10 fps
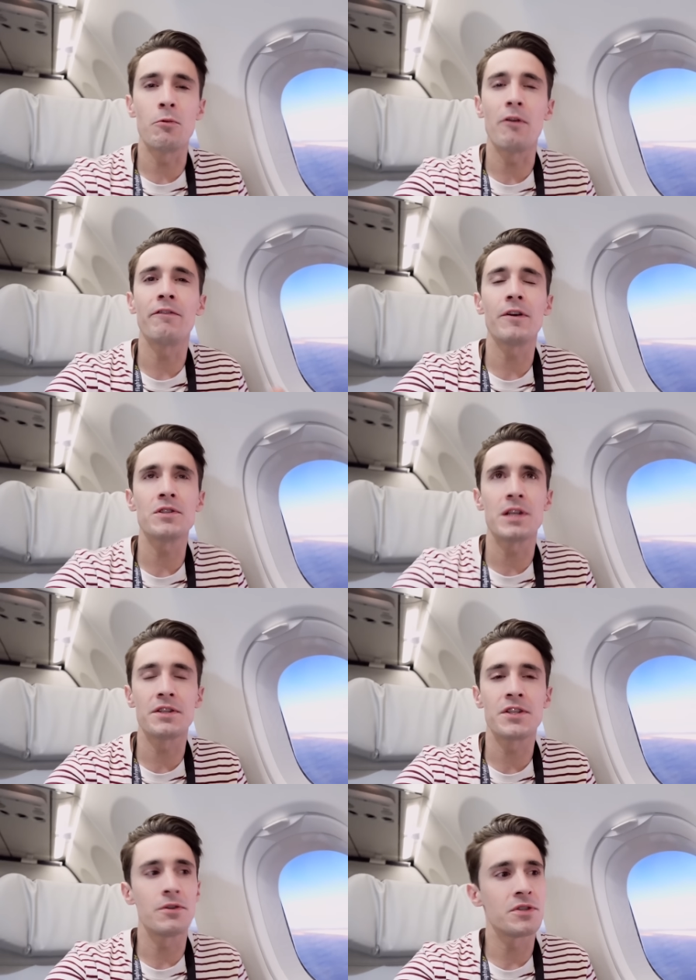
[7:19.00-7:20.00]
what feels
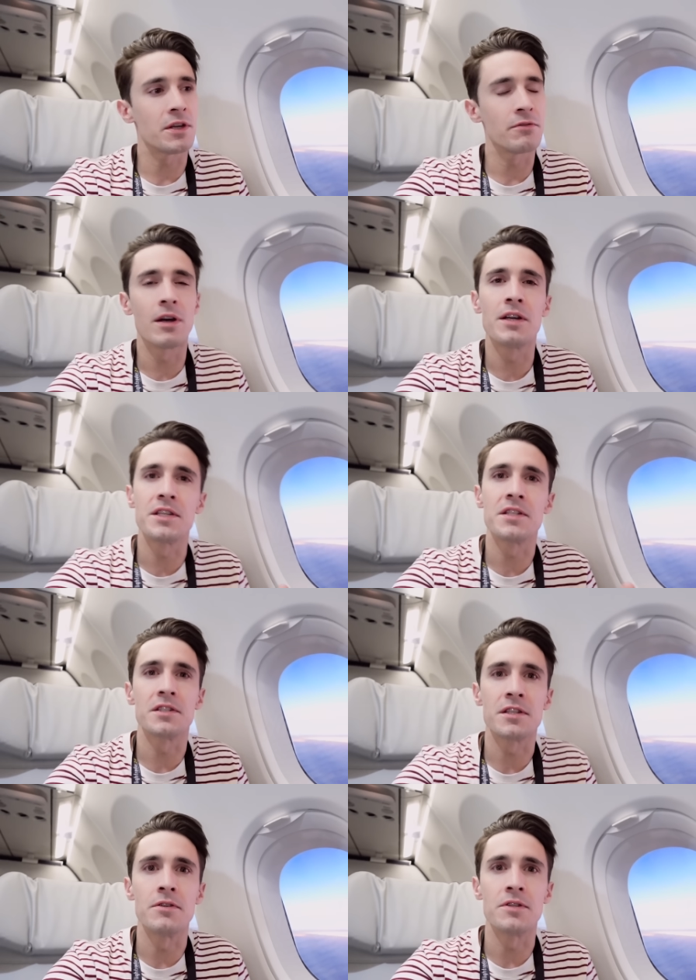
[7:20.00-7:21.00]
like two sunrises and
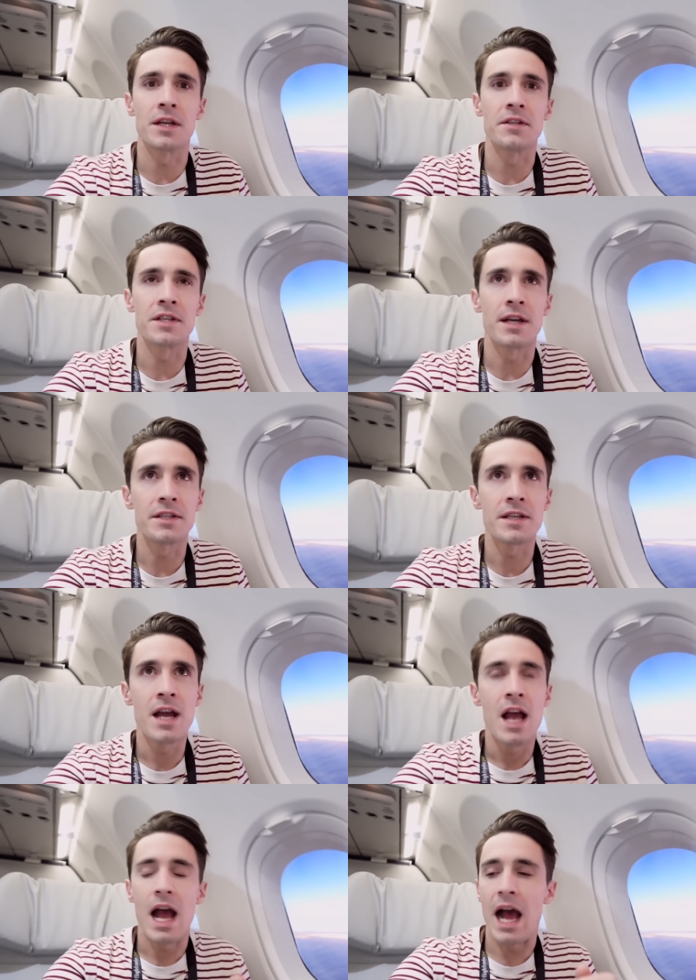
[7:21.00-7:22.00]
two sunsets.
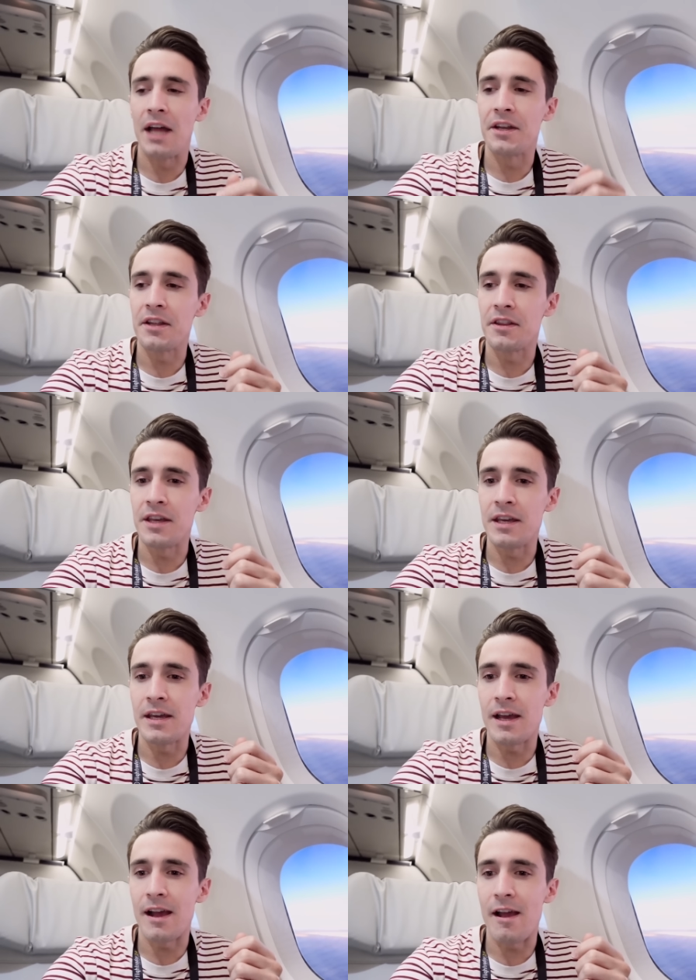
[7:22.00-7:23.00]
And the
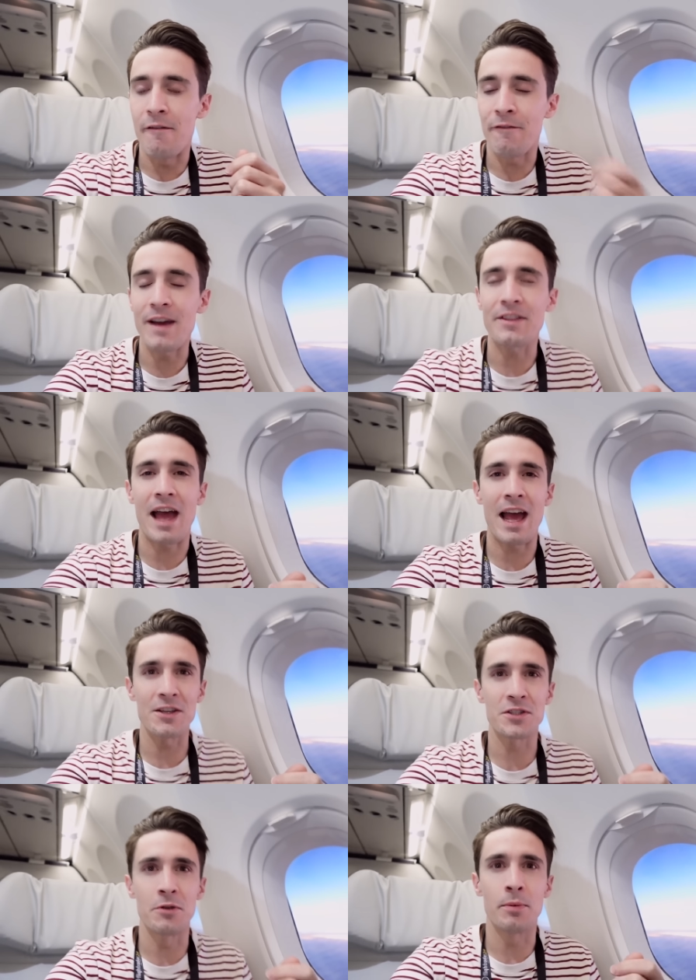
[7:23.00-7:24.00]
effect that
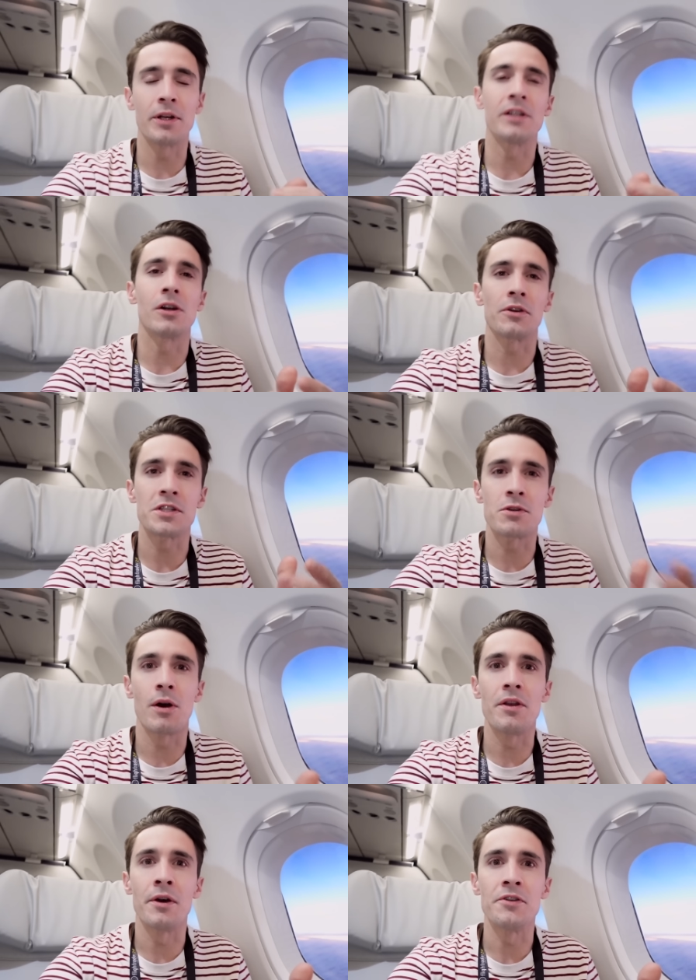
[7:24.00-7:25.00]
has on your body clock is
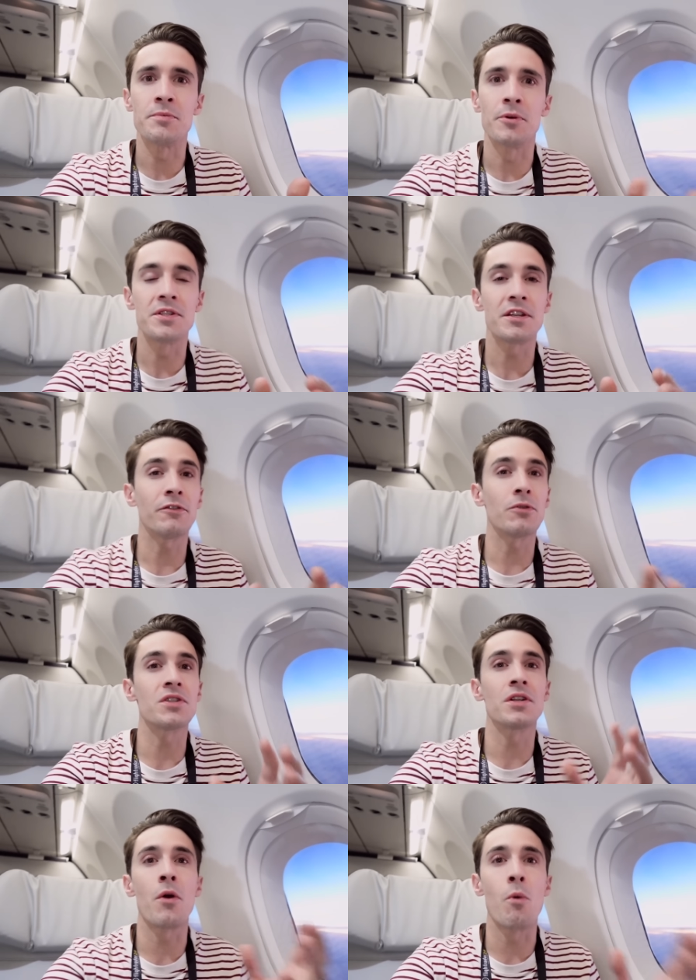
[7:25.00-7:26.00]
quite notable. It's difficult
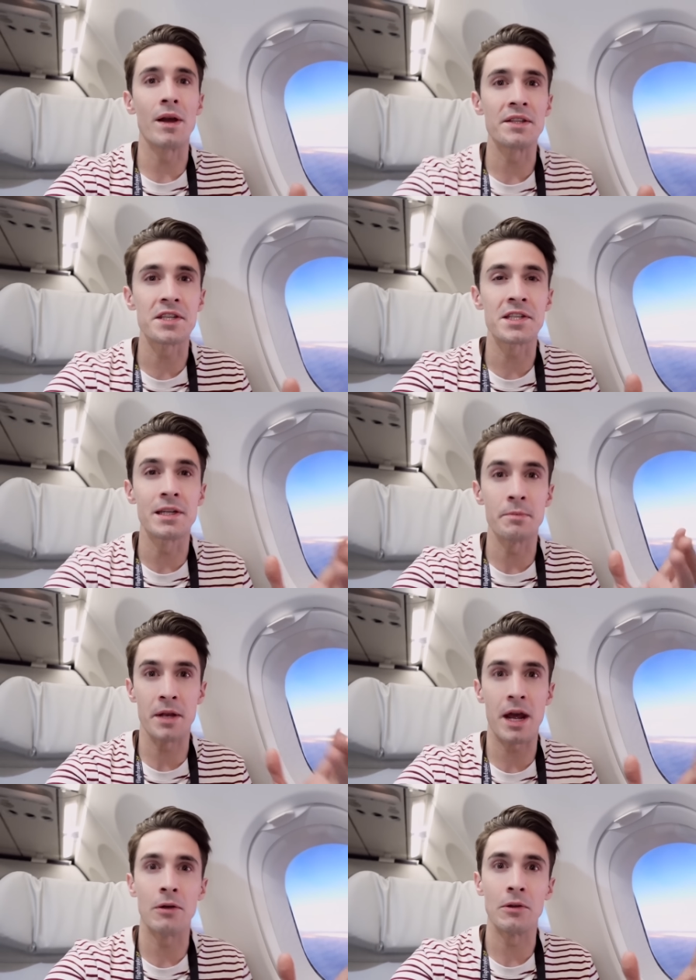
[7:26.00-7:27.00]
to know when to sleep
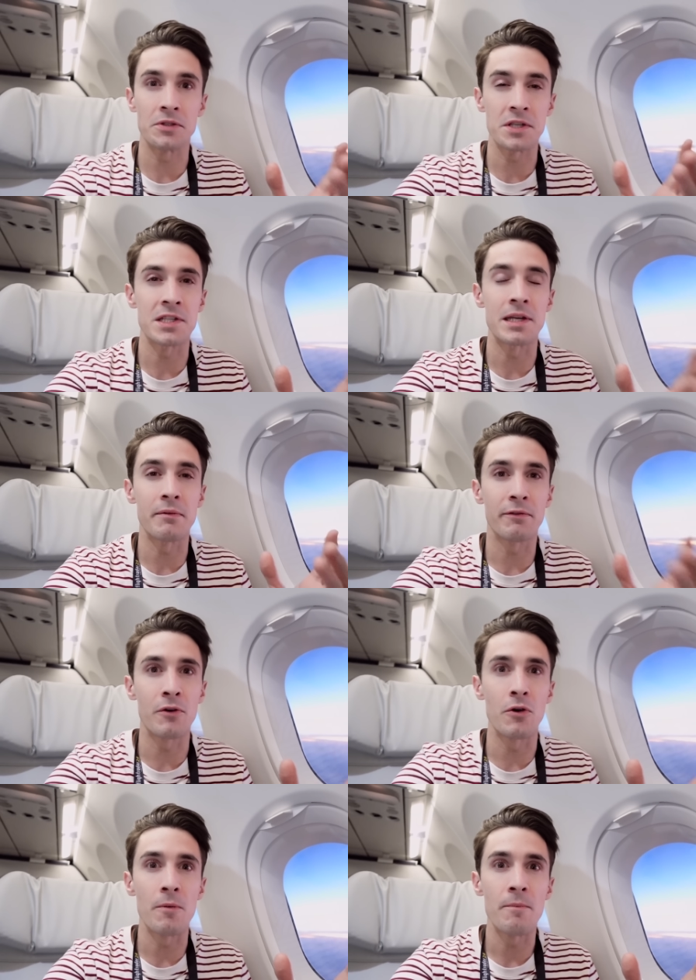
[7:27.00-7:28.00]
and how long to sleep for.